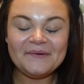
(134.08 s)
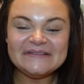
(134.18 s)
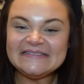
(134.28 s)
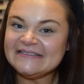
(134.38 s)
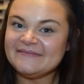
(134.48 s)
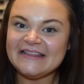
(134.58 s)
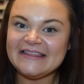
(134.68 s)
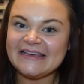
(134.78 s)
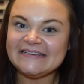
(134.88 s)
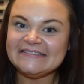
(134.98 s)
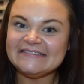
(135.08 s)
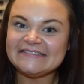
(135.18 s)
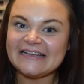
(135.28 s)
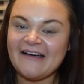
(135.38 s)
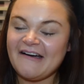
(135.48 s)
some of the
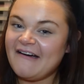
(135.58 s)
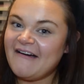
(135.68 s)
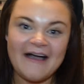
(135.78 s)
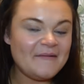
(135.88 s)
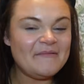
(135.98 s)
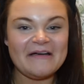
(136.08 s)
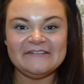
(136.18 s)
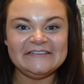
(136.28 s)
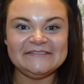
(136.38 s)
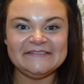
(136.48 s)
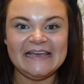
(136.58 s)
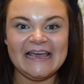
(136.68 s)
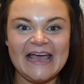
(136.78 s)
things I'm about to show you.